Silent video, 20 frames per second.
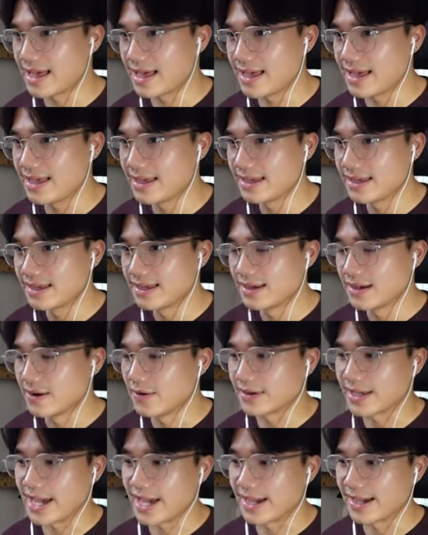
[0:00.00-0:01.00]
Eh,
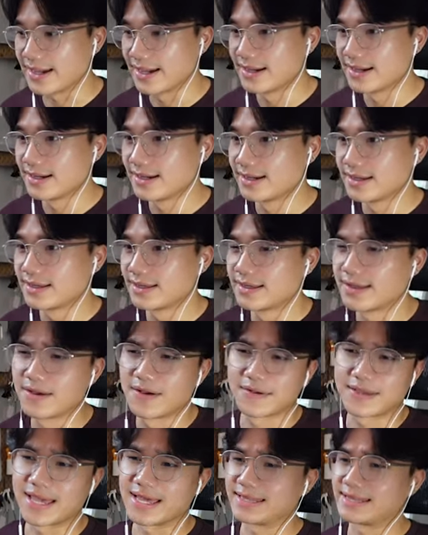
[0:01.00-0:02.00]
okay.
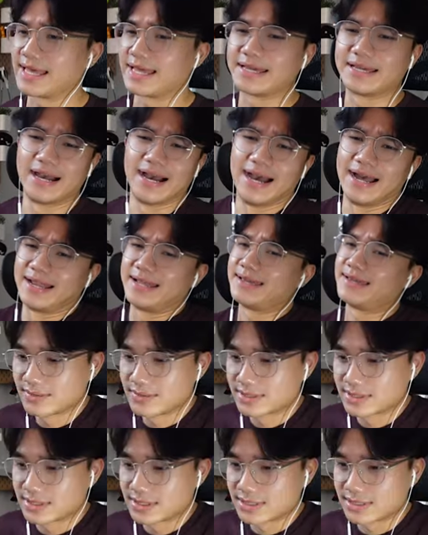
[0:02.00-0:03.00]
Okay, thank God.
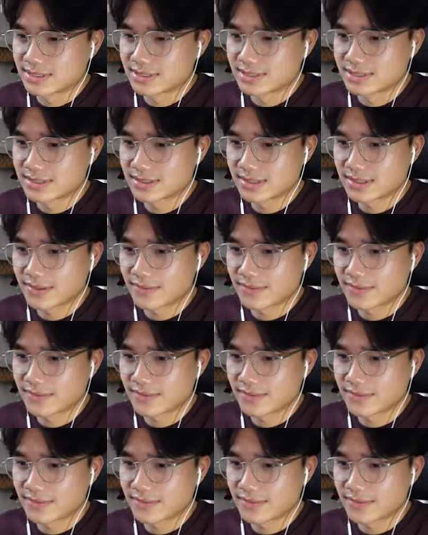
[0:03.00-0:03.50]
What is this?